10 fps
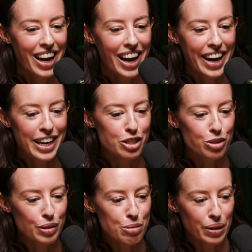And I
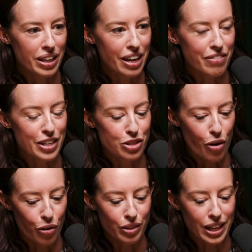truly believe it's
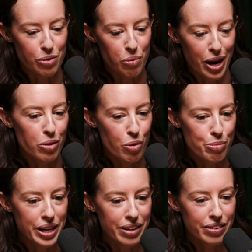only when a
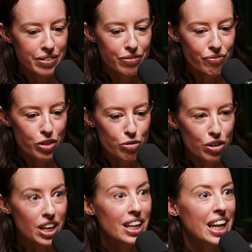woman
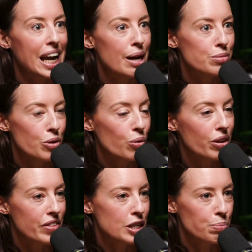reclaims all
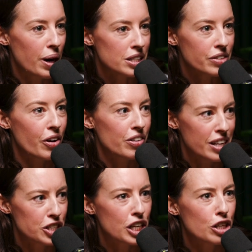of these parts of her
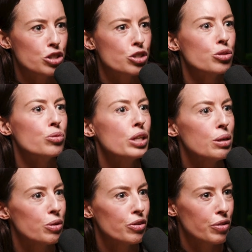that she can truly
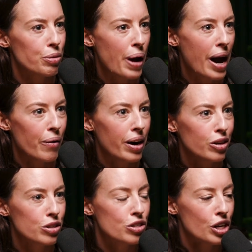move with power,
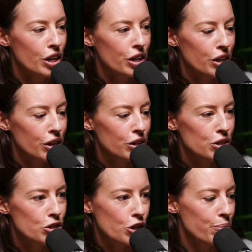because
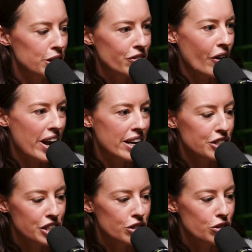so much of her
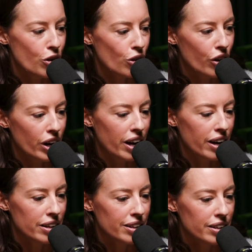energy is no
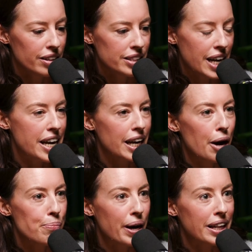longer taken
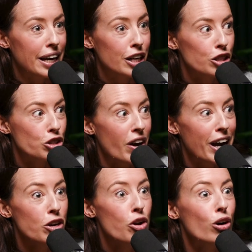up by like
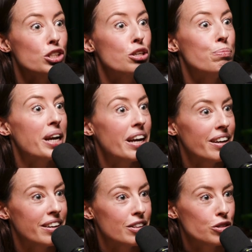trying not to
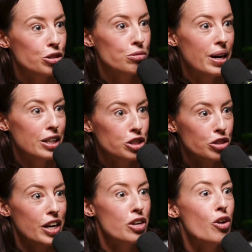be too much,
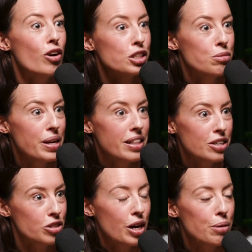trying not to be
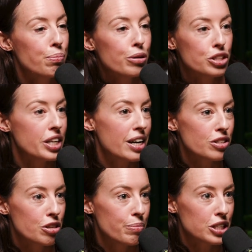this, trying to push down
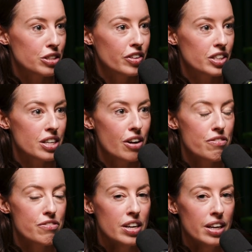so much of
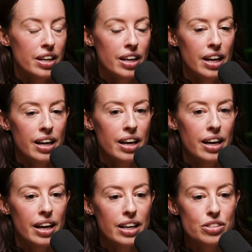herself.
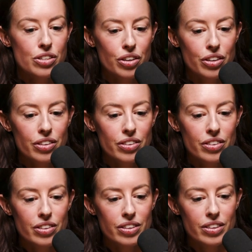And so,
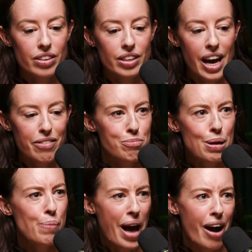yeah, for me,
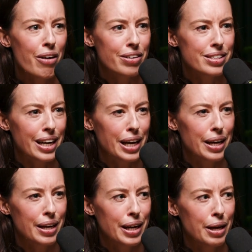power is like
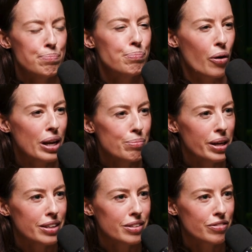
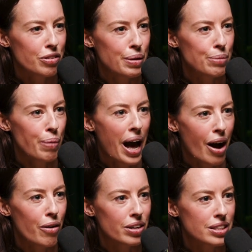embodiment. For me,
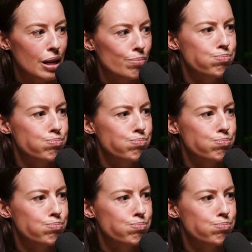power is like